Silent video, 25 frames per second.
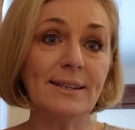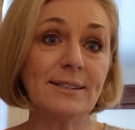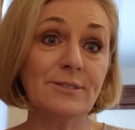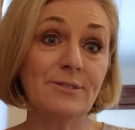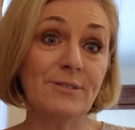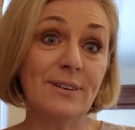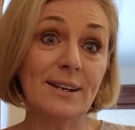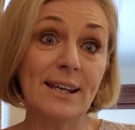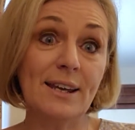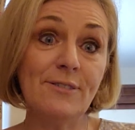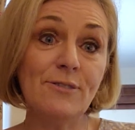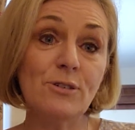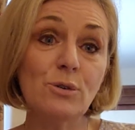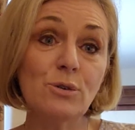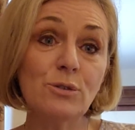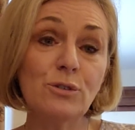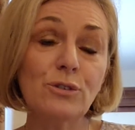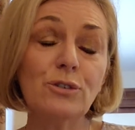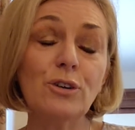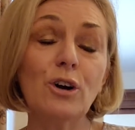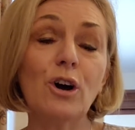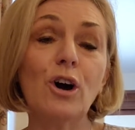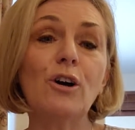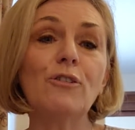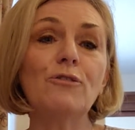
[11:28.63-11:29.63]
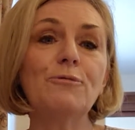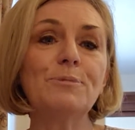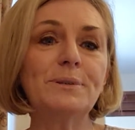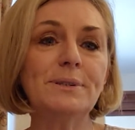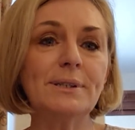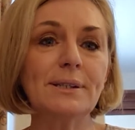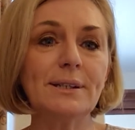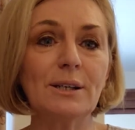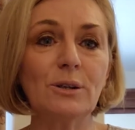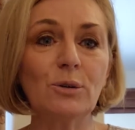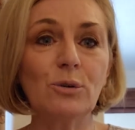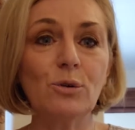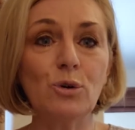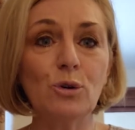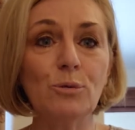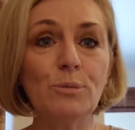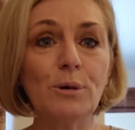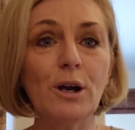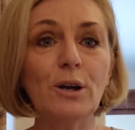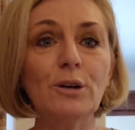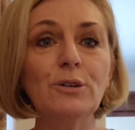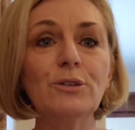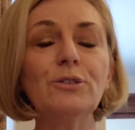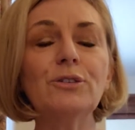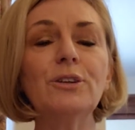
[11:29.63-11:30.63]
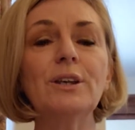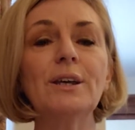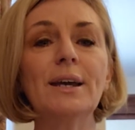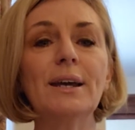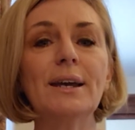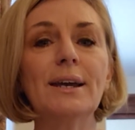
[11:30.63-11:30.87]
levels of particular hormones